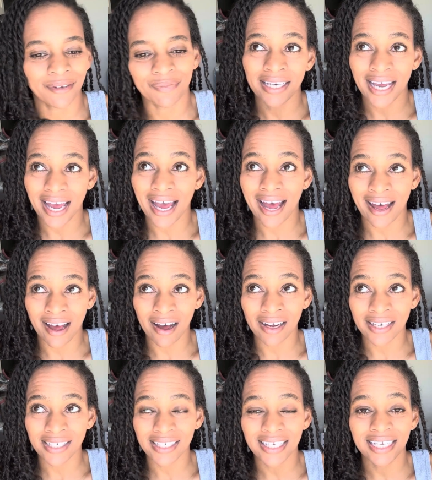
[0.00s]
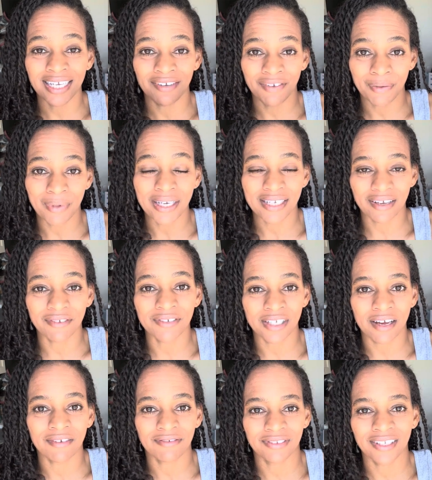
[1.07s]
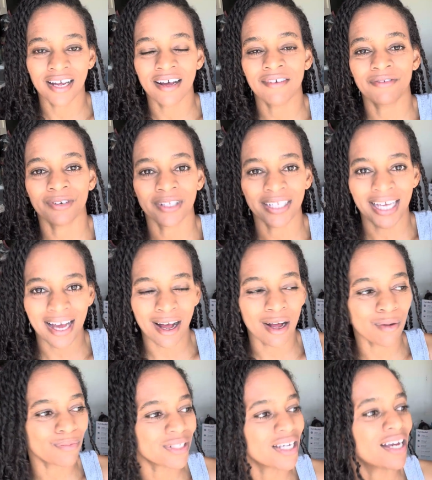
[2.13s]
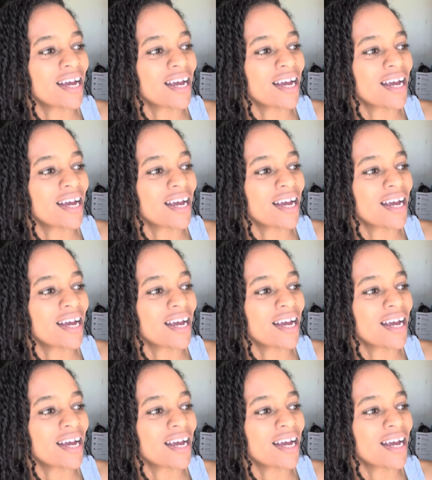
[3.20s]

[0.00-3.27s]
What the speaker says: And honestly, giving myself tough love really helps.